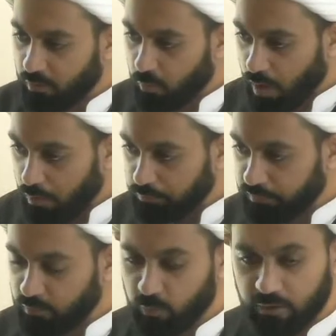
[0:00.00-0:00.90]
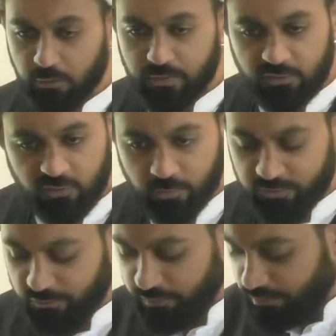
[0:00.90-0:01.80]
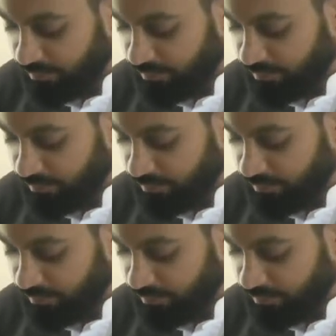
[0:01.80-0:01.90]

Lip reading: her wealth, and we know that she was a very